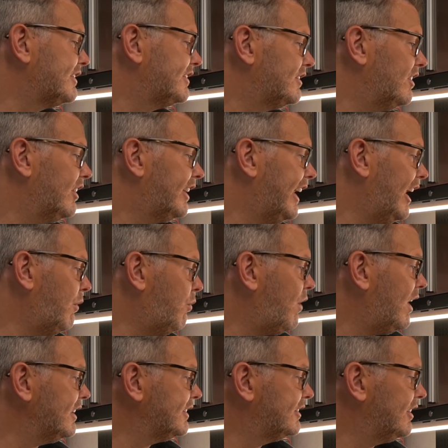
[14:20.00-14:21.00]
circuit, a
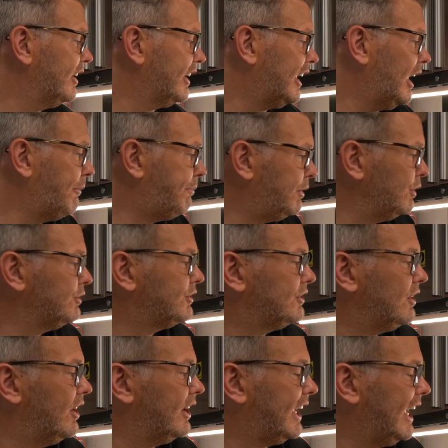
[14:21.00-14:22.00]
white circuit, a blue
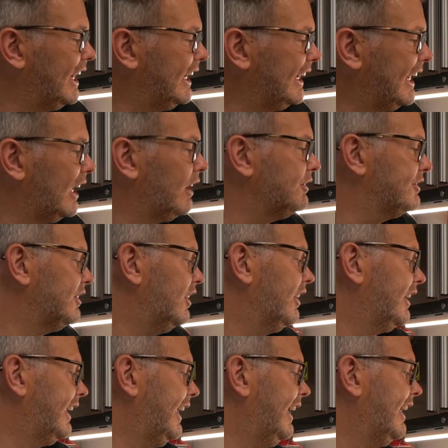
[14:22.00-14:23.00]
circuit, and a yellow
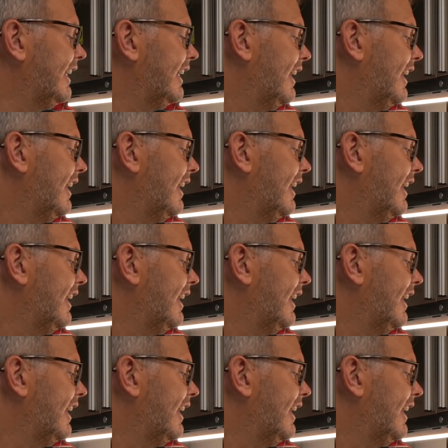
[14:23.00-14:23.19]
circuit.